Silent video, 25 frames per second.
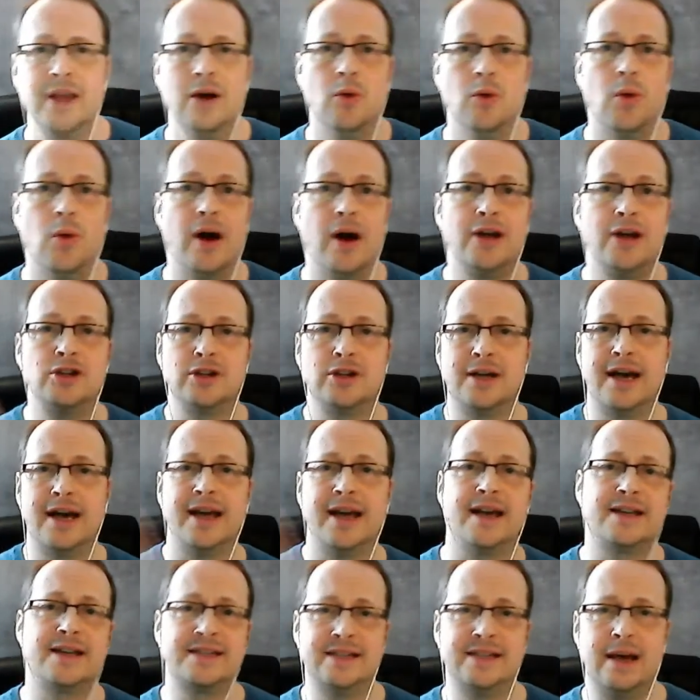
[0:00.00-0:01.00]
why should I
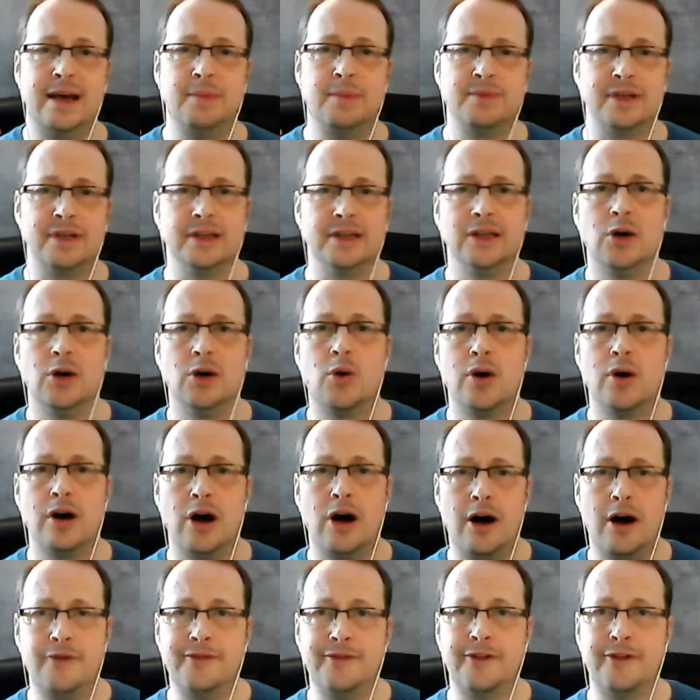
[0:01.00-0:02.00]
accept a lower
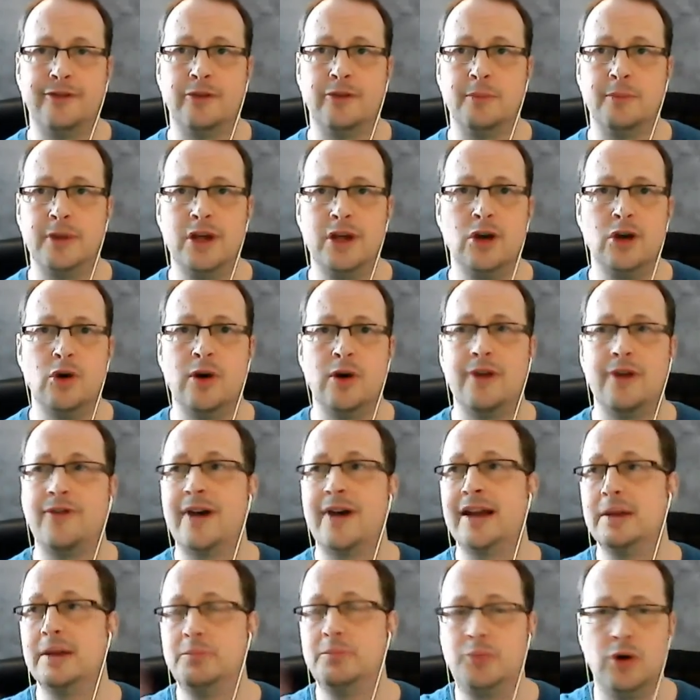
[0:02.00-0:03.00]
offer from you if
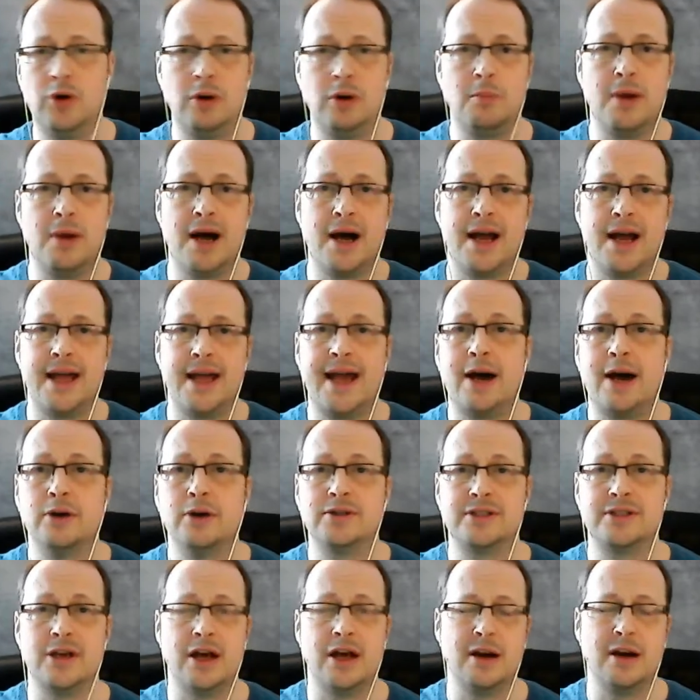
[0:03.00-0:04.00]
I can put my
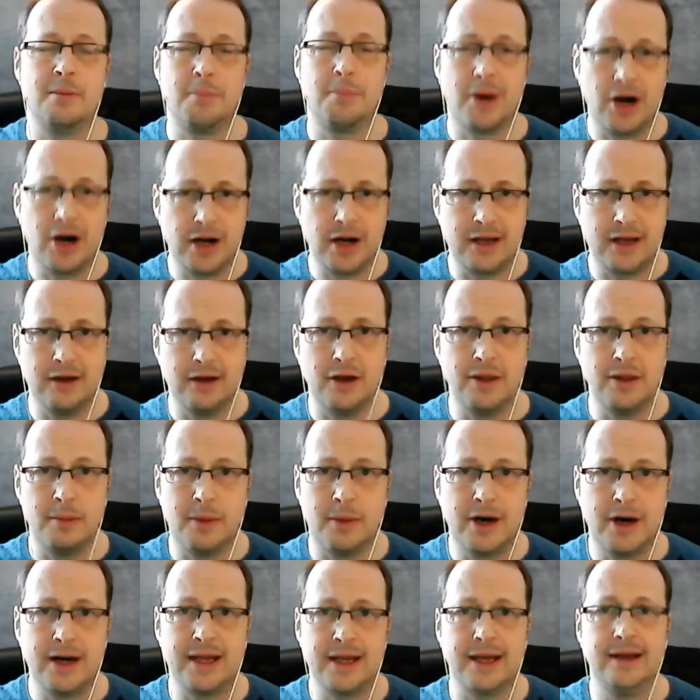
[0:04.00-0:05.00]
house on the
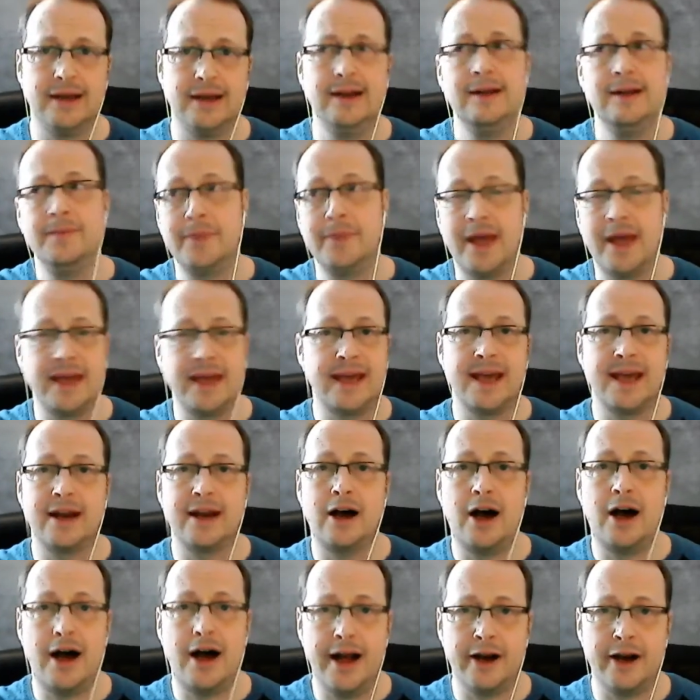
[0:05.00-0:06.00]
market and get a
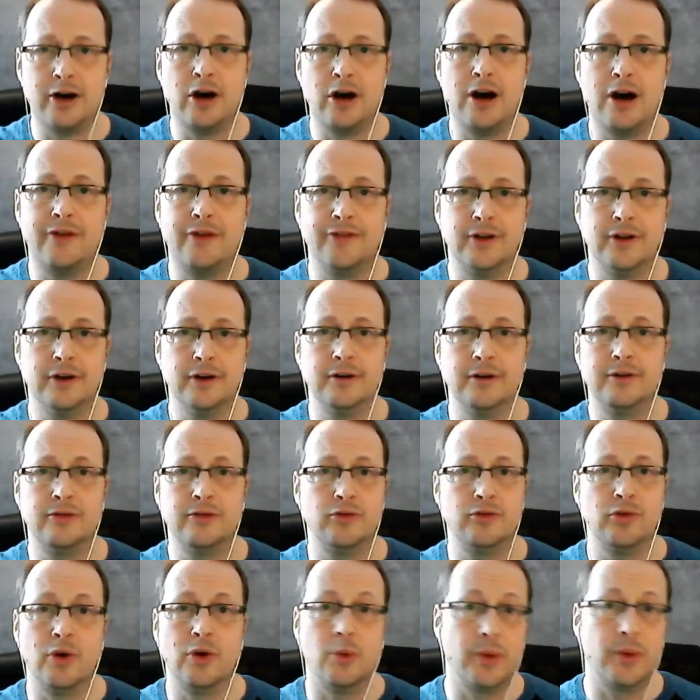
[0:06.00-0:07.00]
higher offer
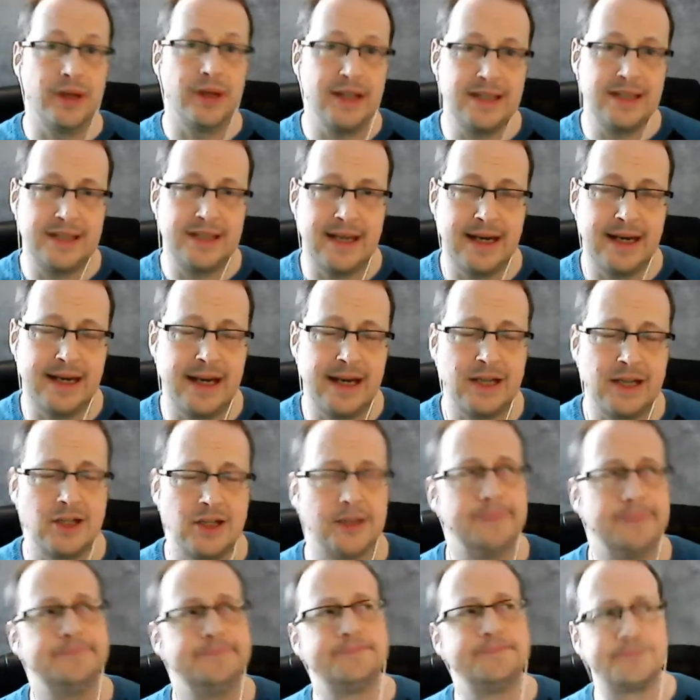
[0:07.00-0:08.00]
through a real estate agent?